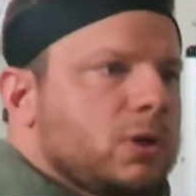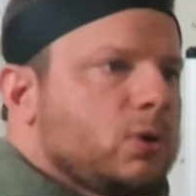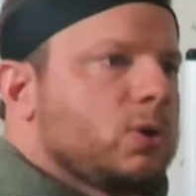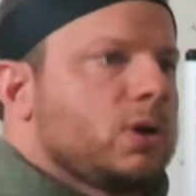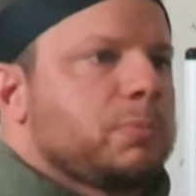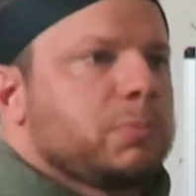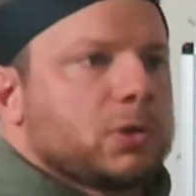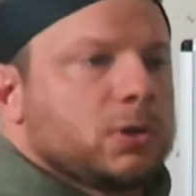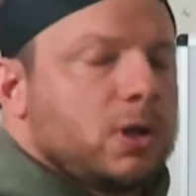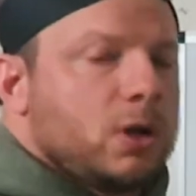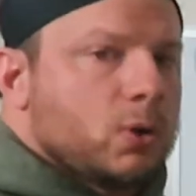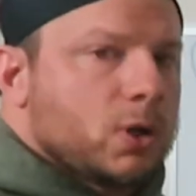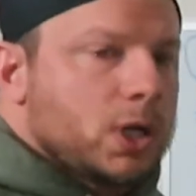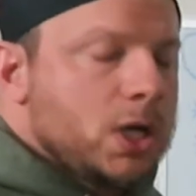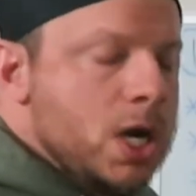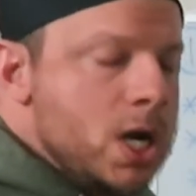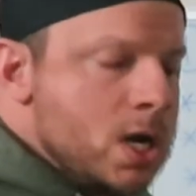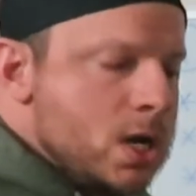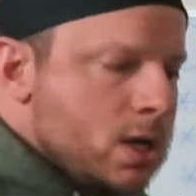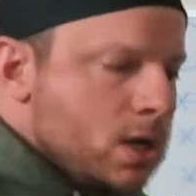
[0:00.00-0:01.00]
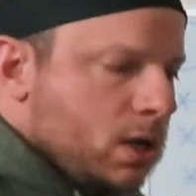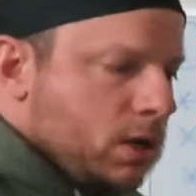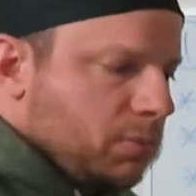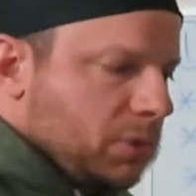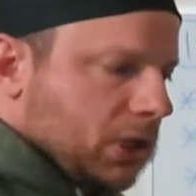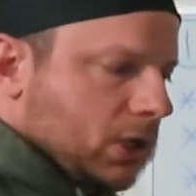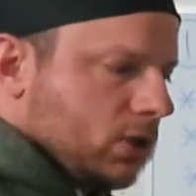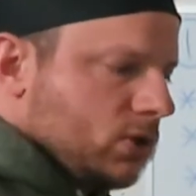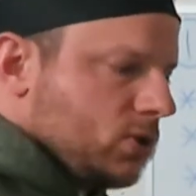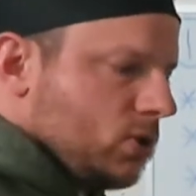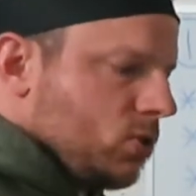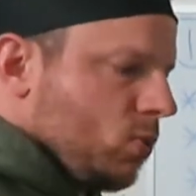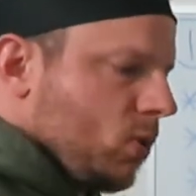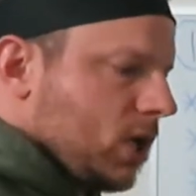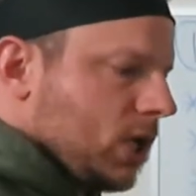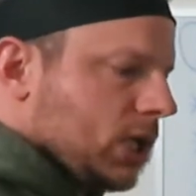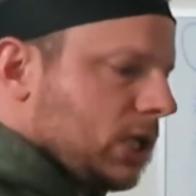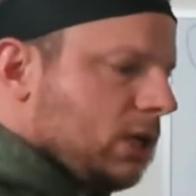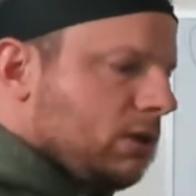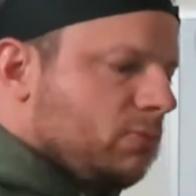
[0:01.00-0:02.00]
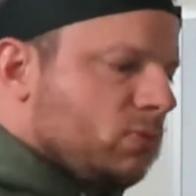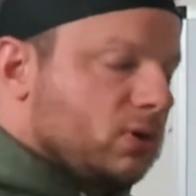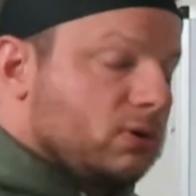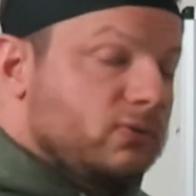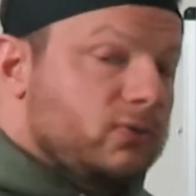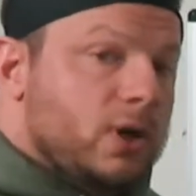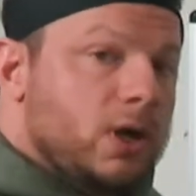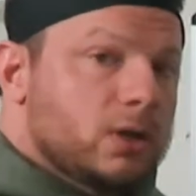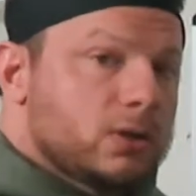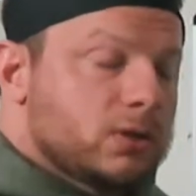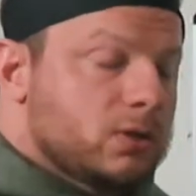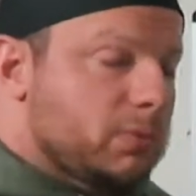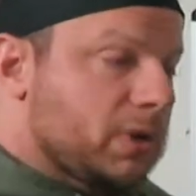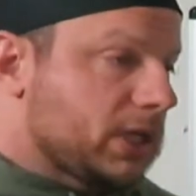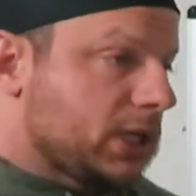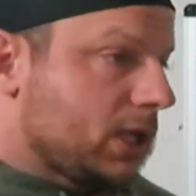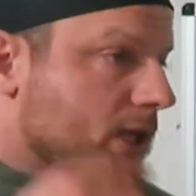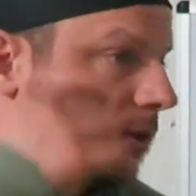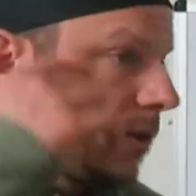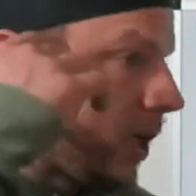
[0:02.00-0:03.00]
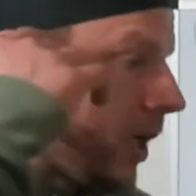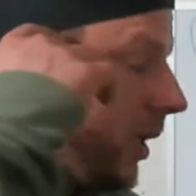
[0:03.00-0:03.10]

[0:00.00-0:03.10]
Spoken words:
lower, upper, lower, because you want to get more volume. I get